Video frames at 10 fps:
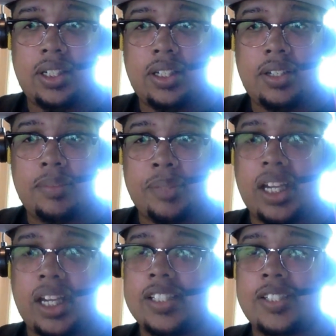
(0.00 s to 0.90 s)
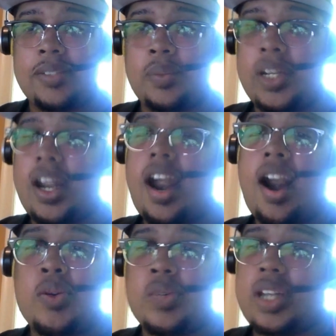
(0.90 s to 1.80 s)
because we are who
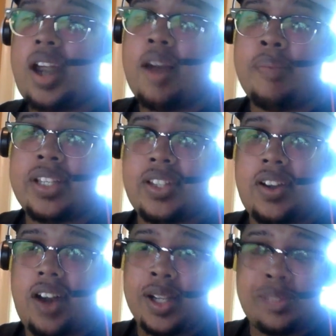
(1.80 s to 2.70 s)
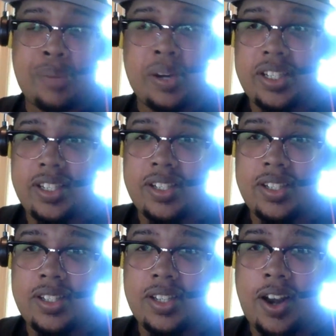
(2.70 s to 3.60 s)
we are based on our experiences
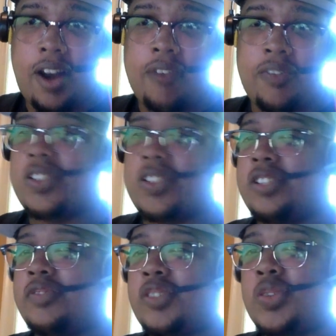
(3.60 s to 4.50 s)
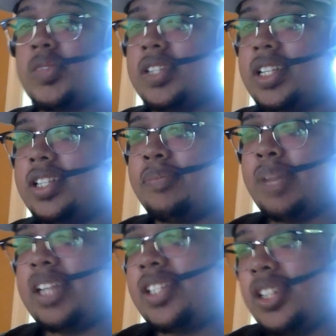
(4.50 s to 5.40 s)
and our version of truth is
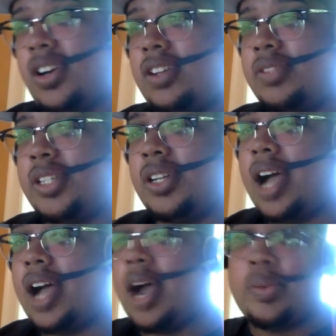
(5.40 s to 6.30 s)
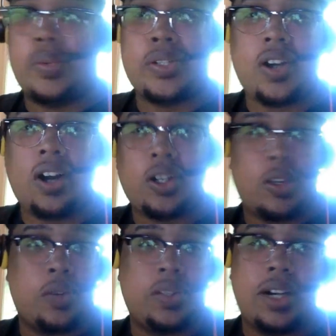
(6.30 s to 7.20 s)
based on you know how we were taught growing
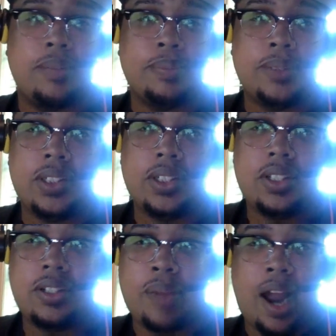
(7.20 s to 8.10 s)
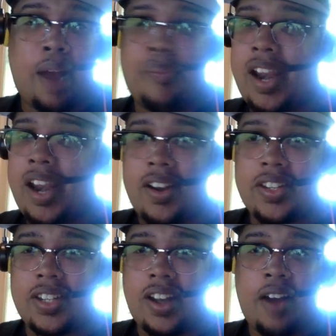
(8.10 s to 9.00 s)
up by our parents and
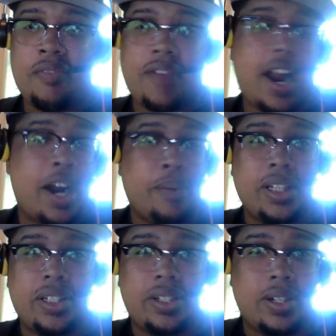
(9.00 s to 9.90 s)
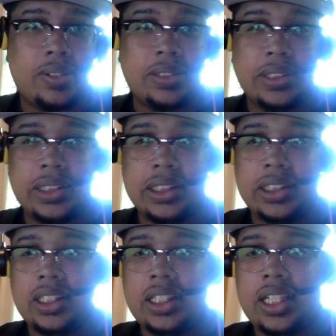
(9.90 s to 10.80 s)
our environment you know
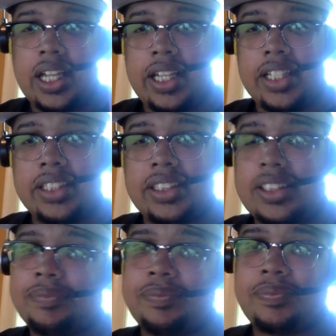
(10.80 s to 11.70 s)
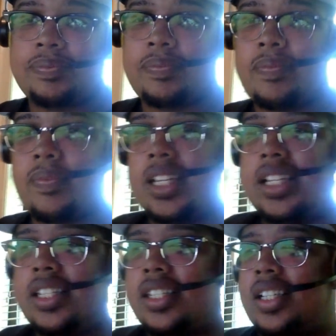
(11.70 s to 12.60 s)
and it's it's
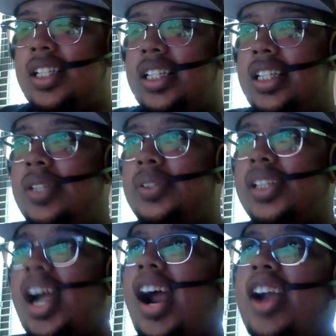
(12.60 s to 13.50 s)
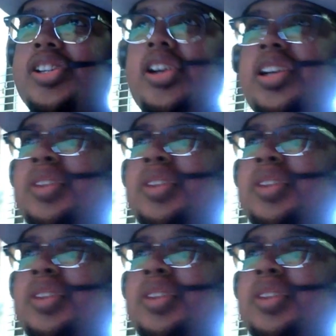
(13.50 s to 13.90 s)
it was a hard journey but